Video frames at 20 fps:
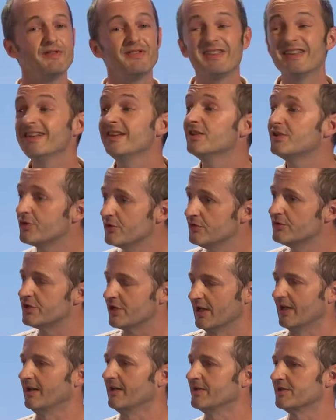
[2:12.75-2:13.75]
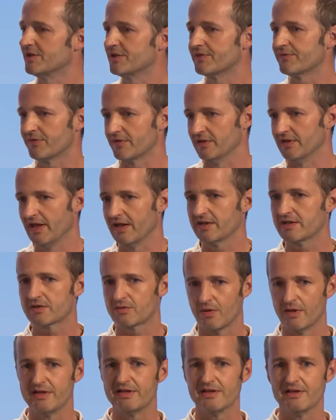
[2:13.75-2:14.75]
the two challenges for the next
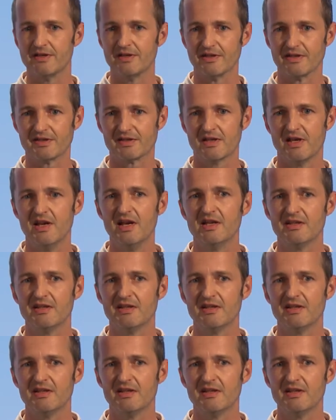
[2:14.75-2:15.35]
20 years.